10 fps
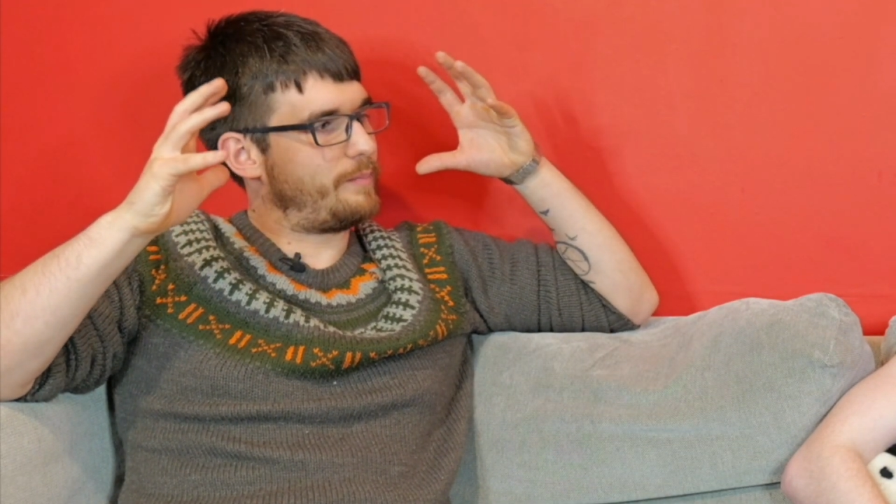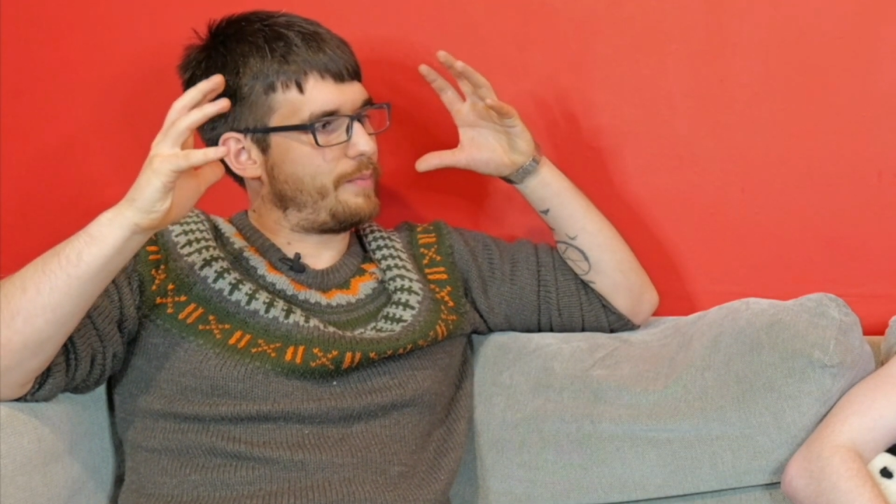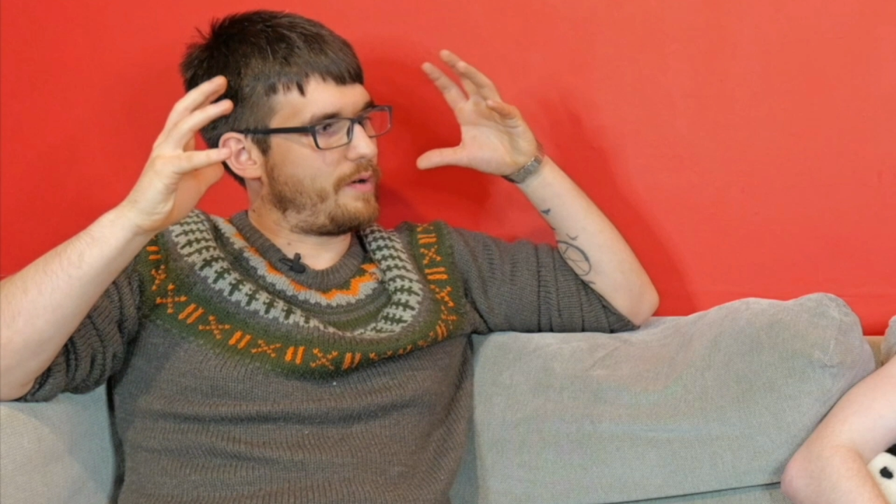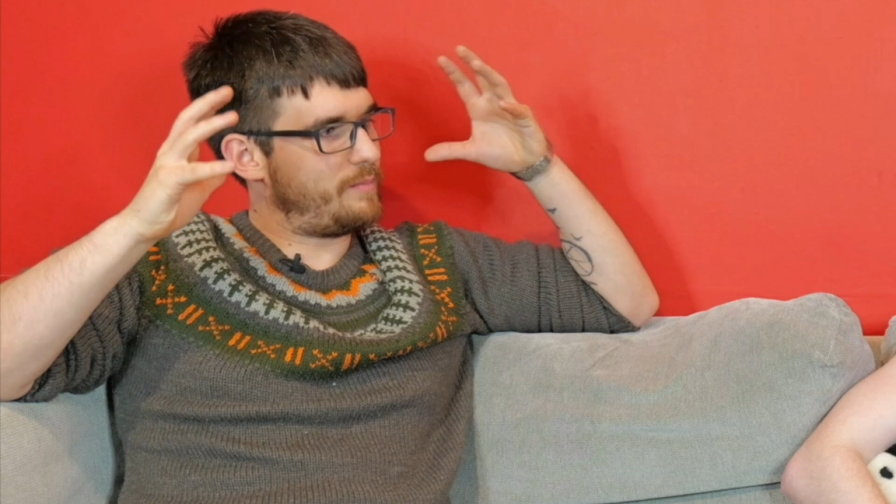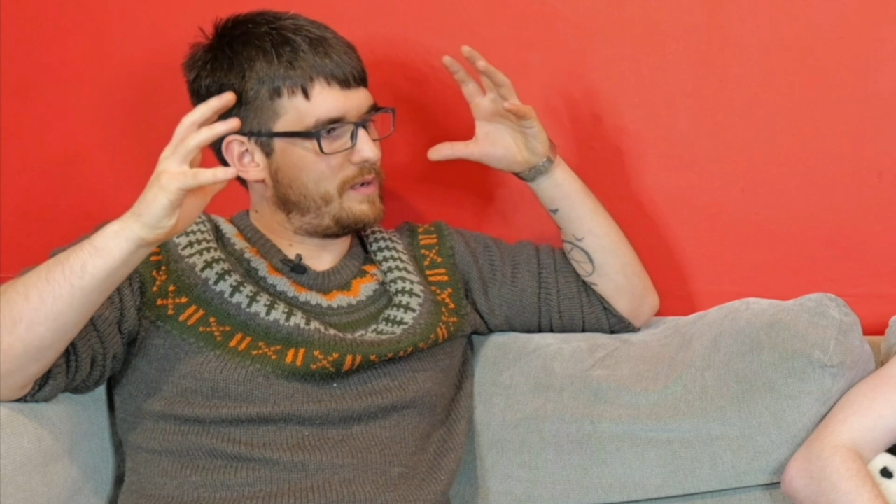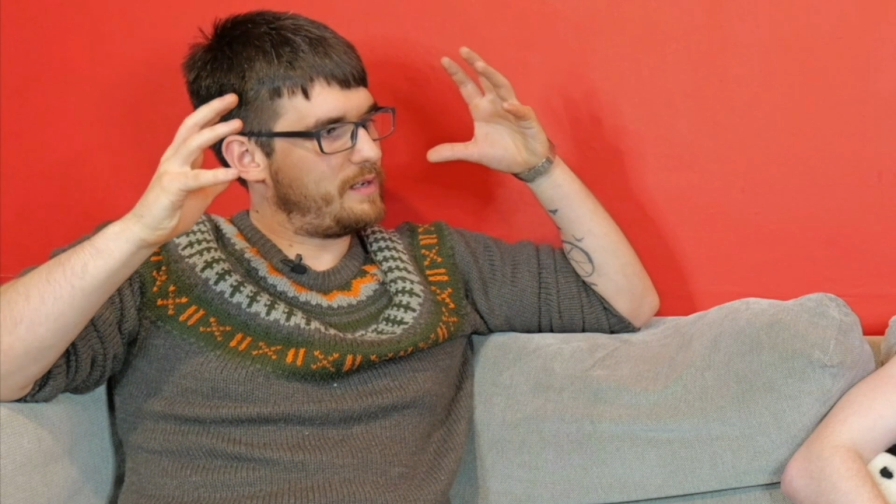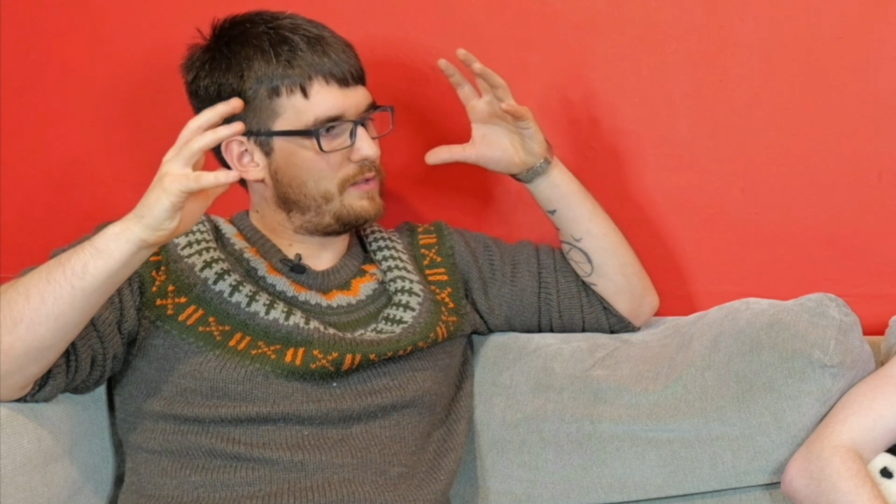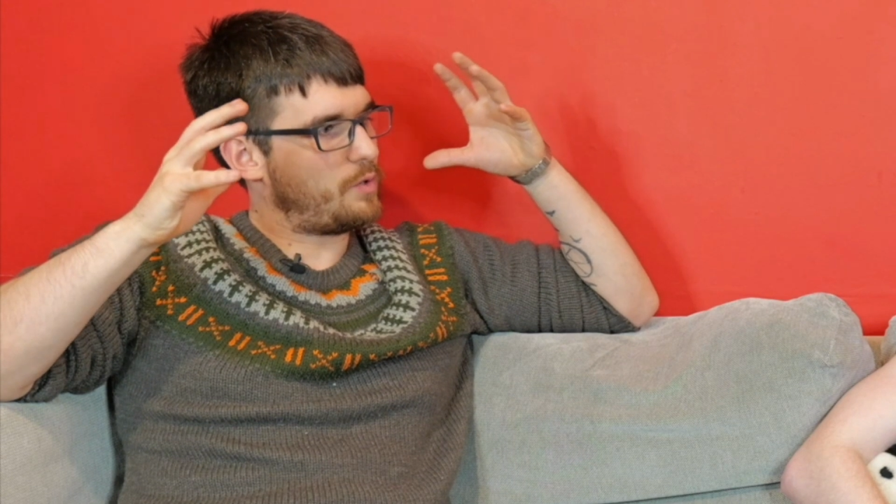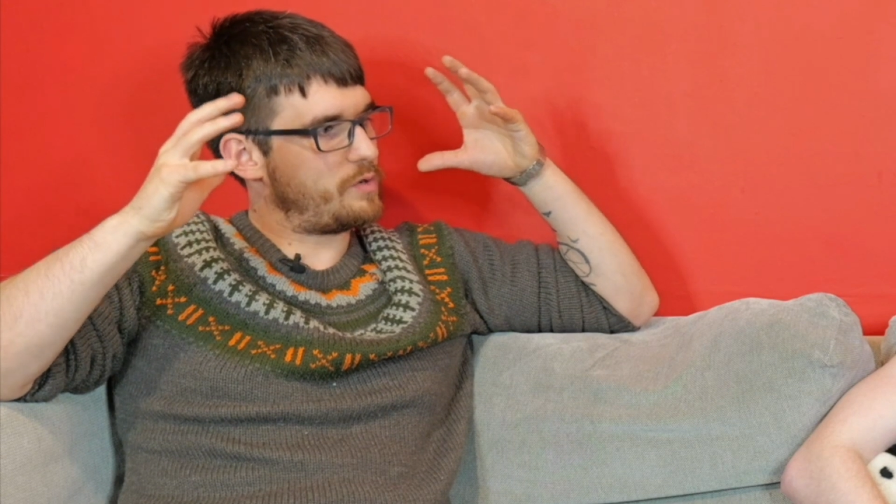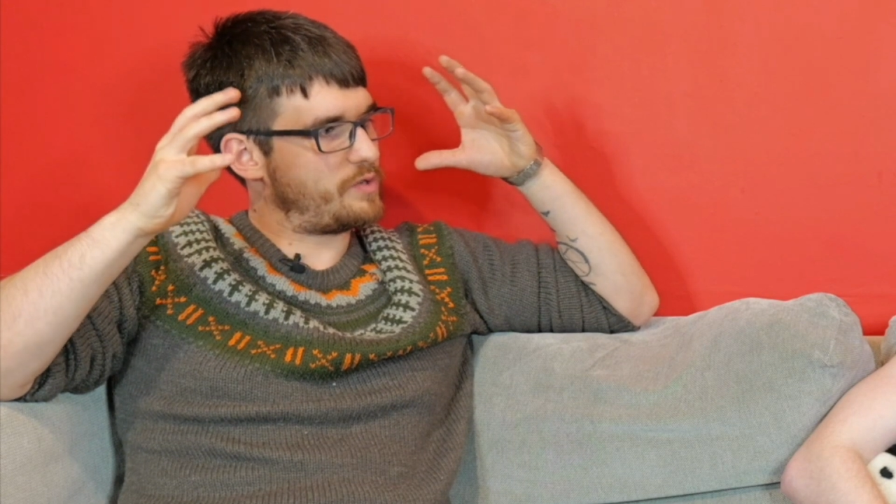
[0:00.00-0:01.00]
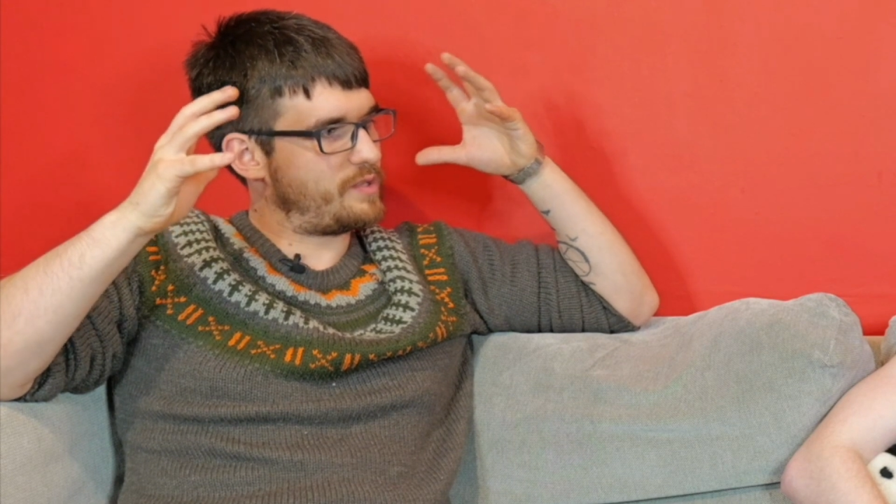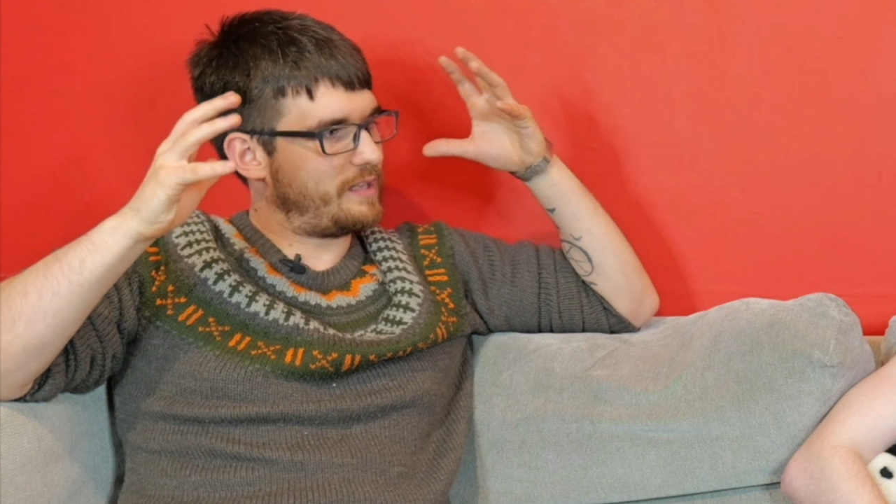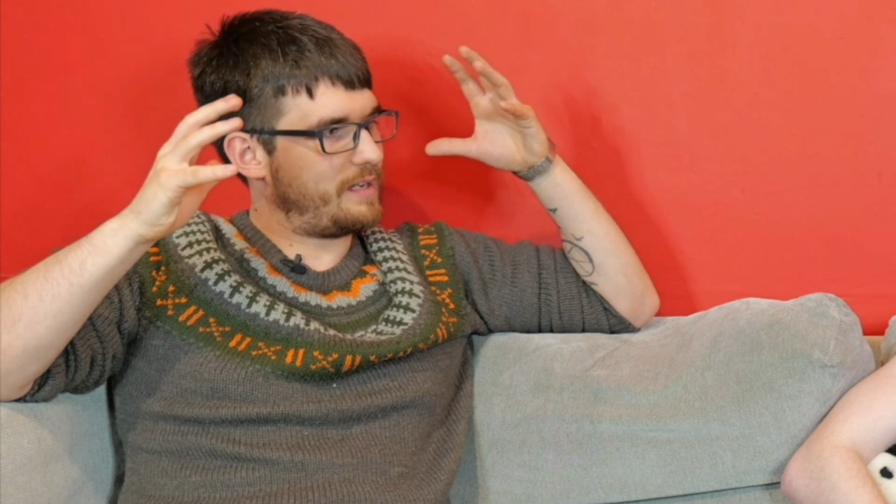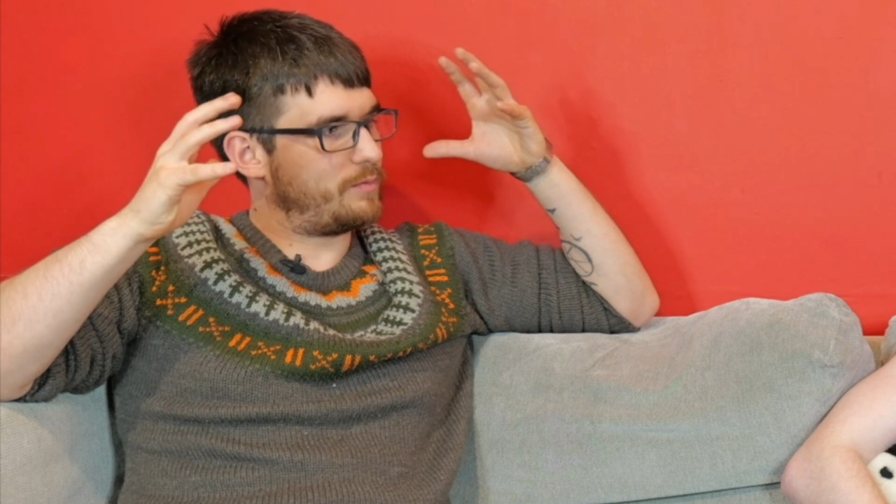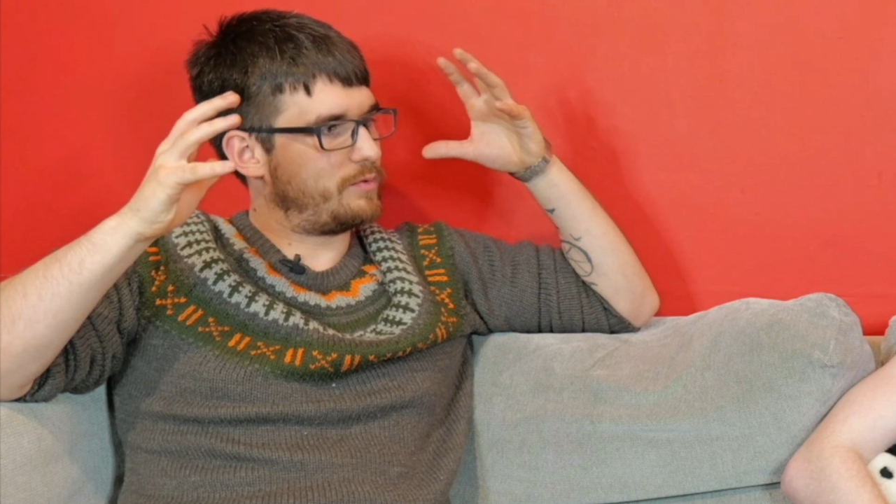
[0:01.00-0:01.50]
permanent or
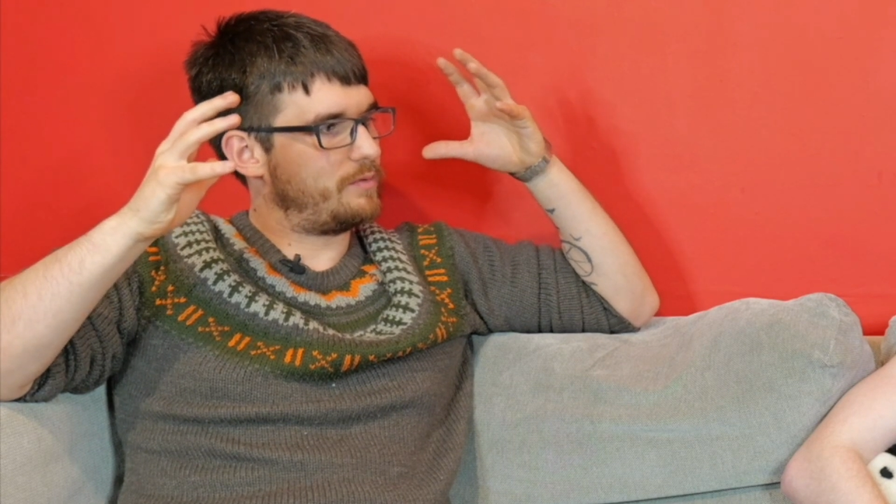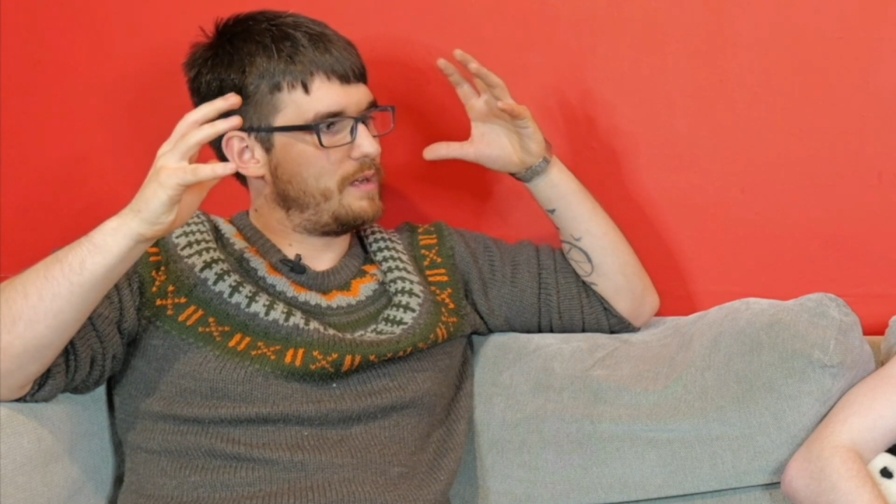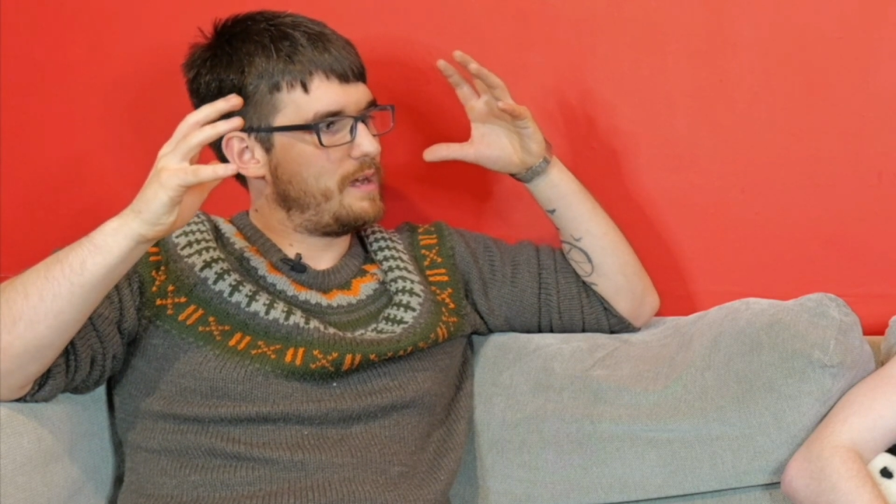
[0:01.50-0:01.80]
stable.